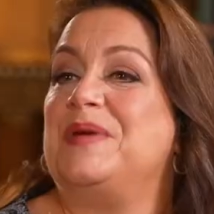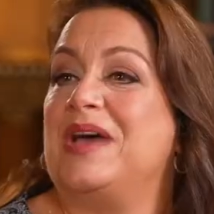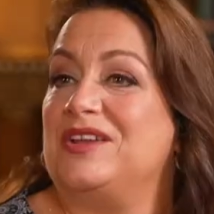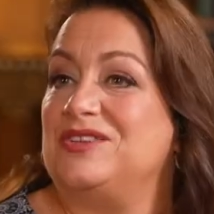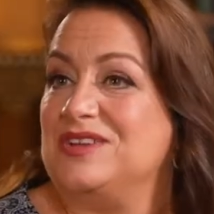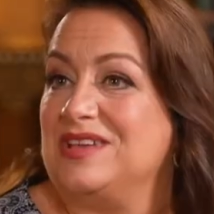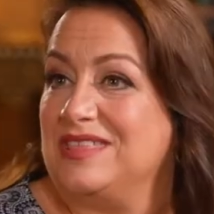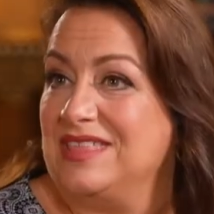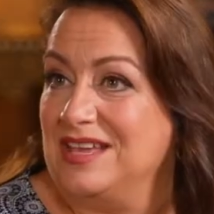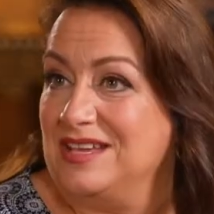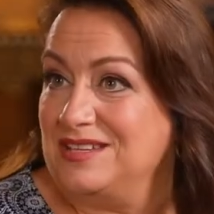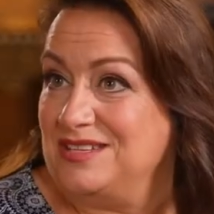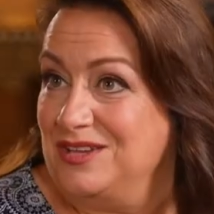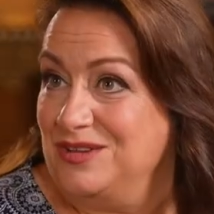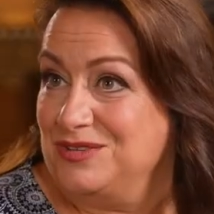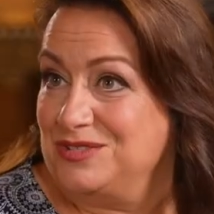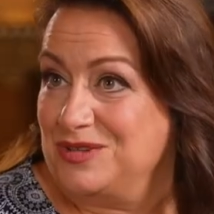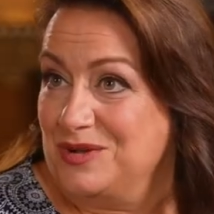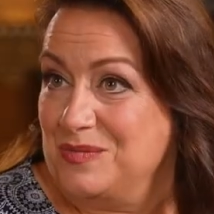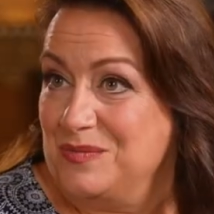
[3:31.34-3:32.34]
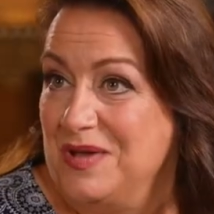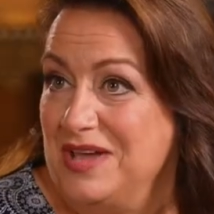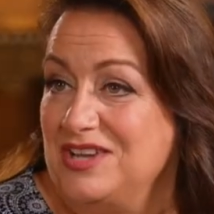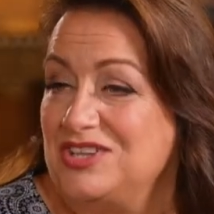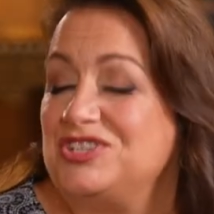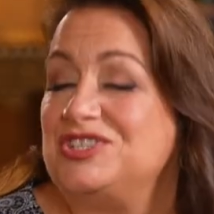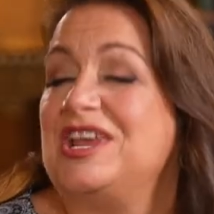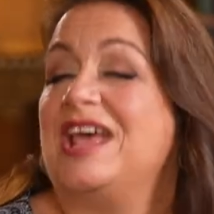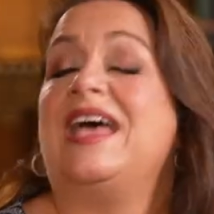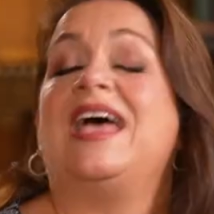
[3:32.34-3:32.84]
Patrick, thank you so
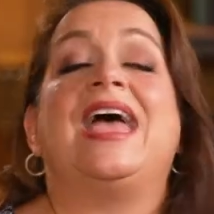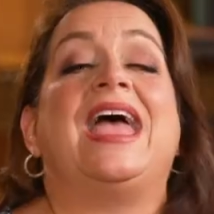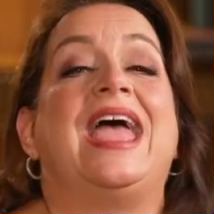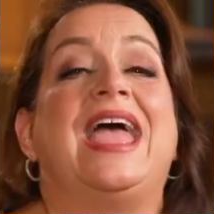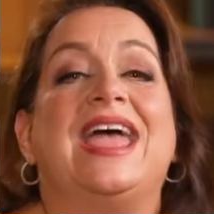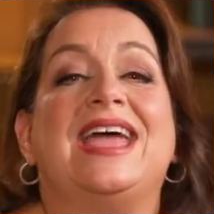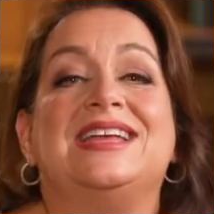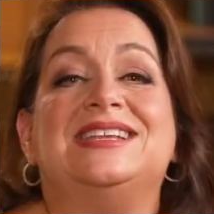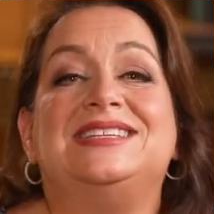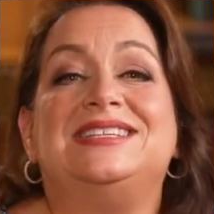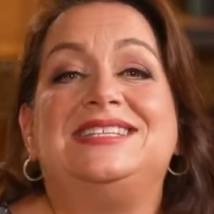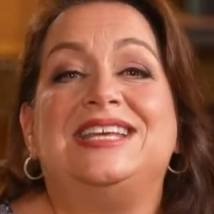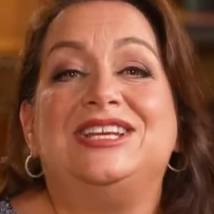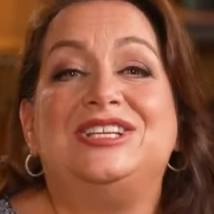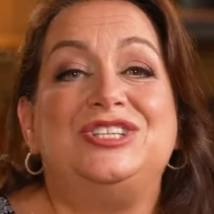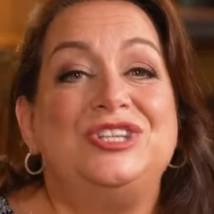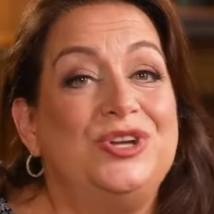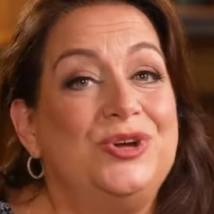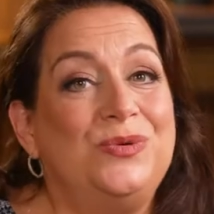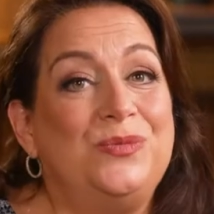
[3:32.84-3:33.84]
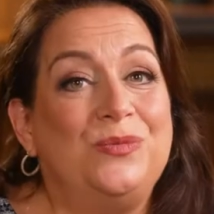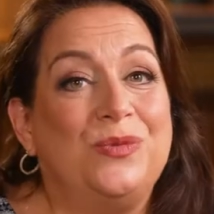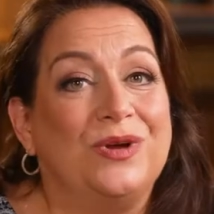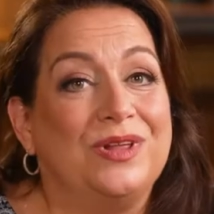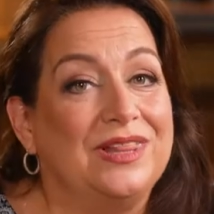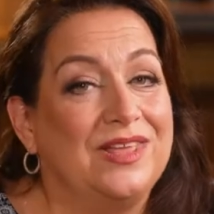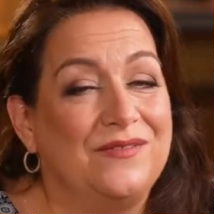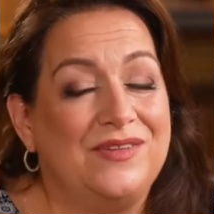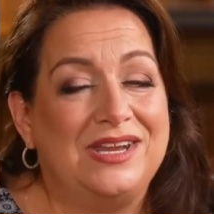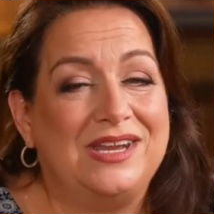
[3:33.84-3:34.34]
much. And stay tuned. We're
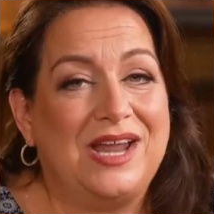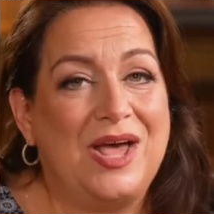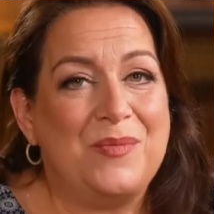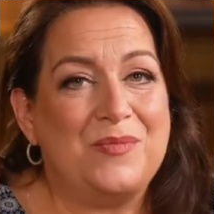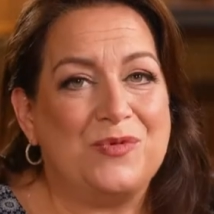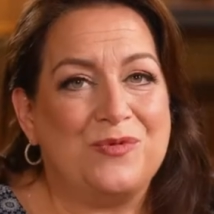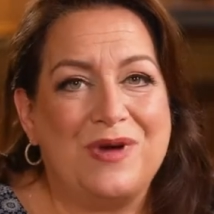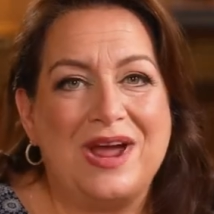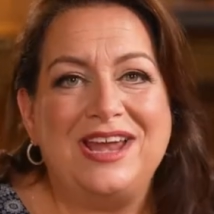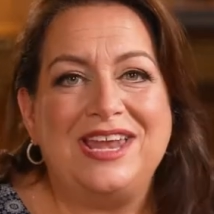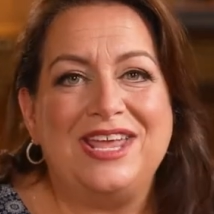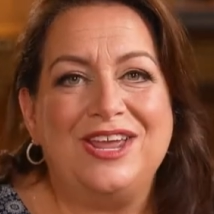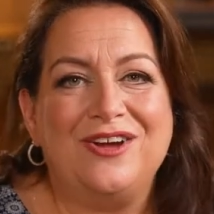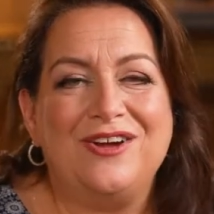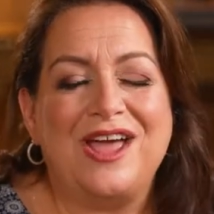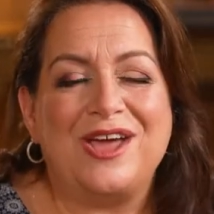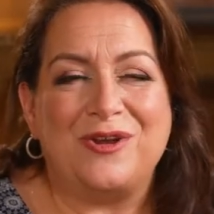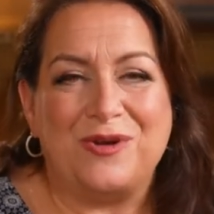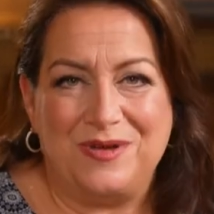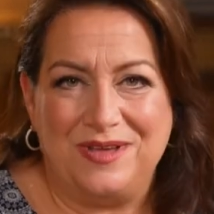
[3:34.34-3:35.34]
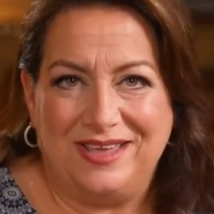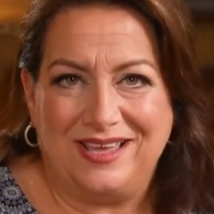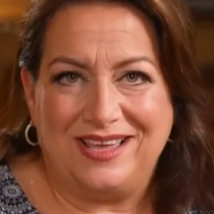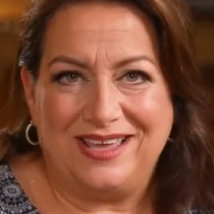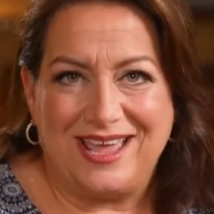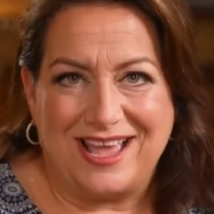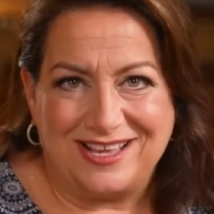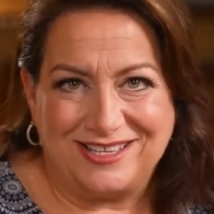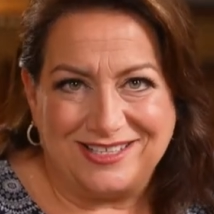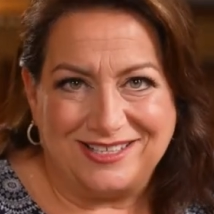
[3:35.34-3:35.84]
living it up right here at Oheka
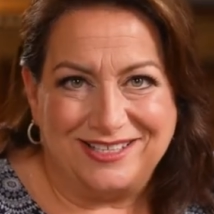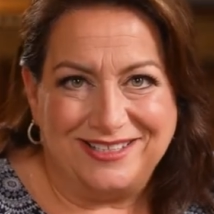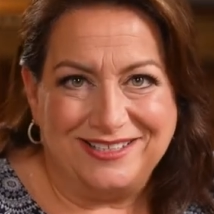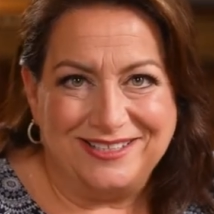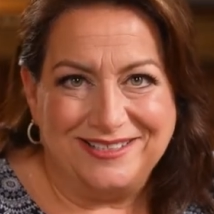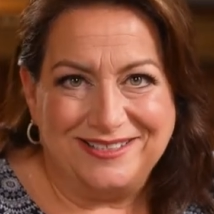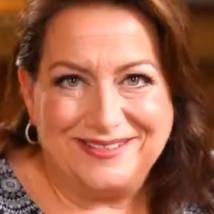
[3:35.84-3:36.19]
Castle.